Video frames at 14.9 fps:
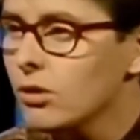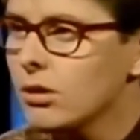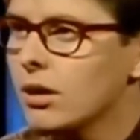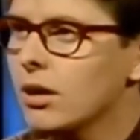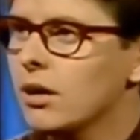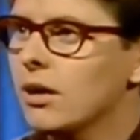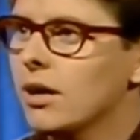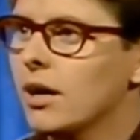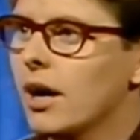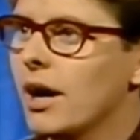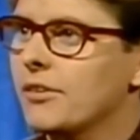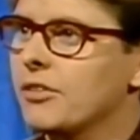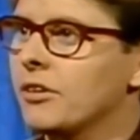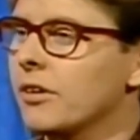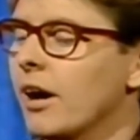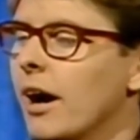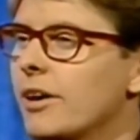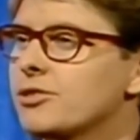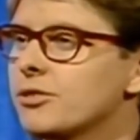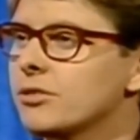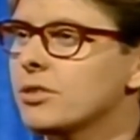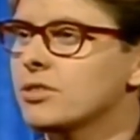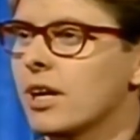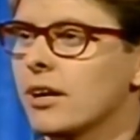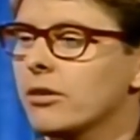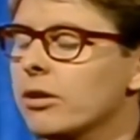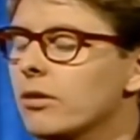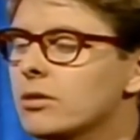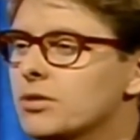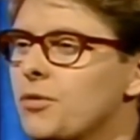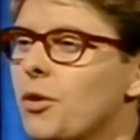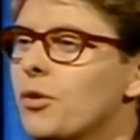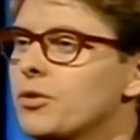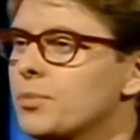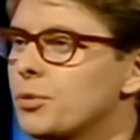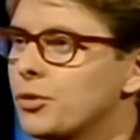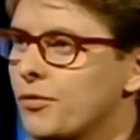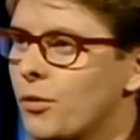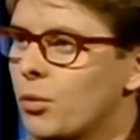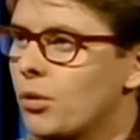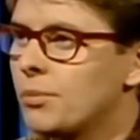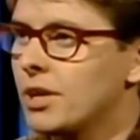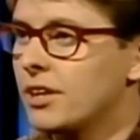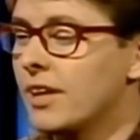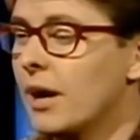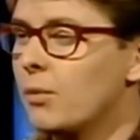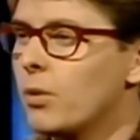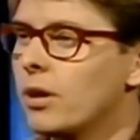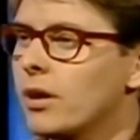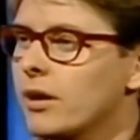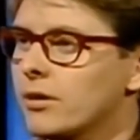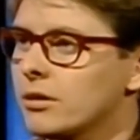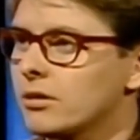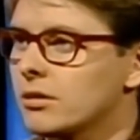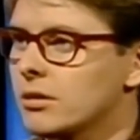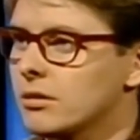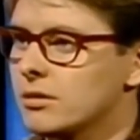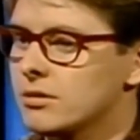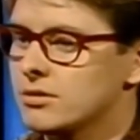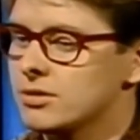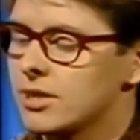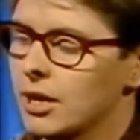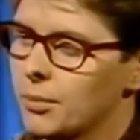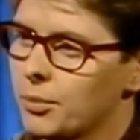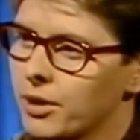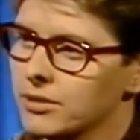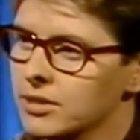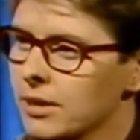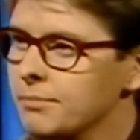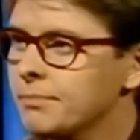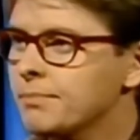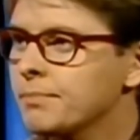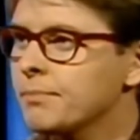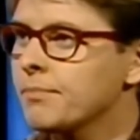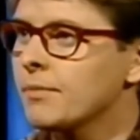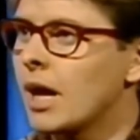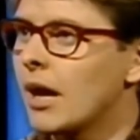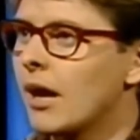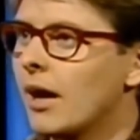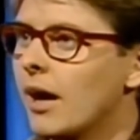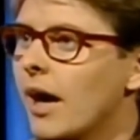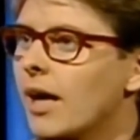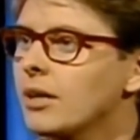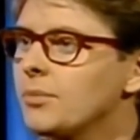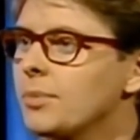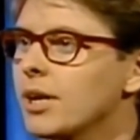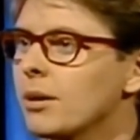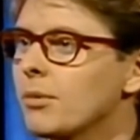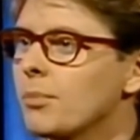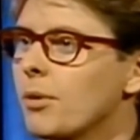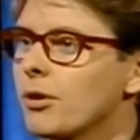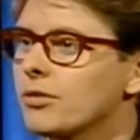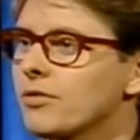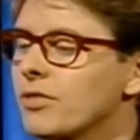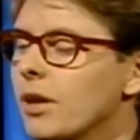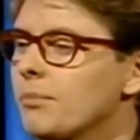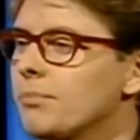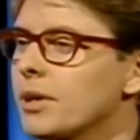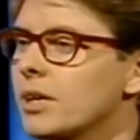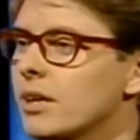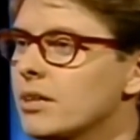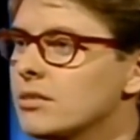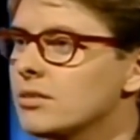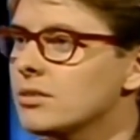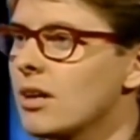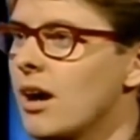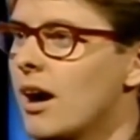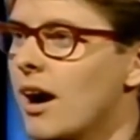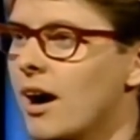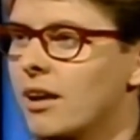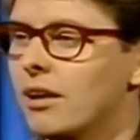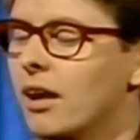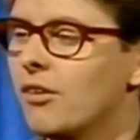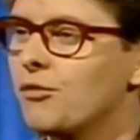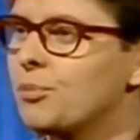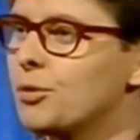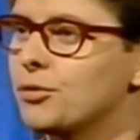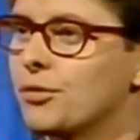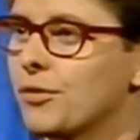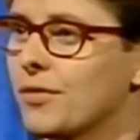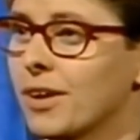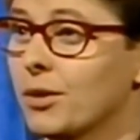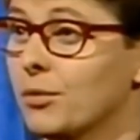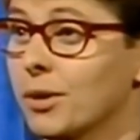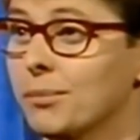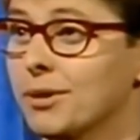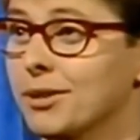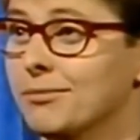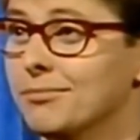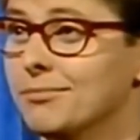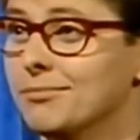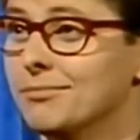So I think I should design clothes for the beautiful woman, and that way I can uh, celebrate them mm-hmm. and become mm-hmm. a part of them because mm-hmm. I love mm-hmm. beautiful women.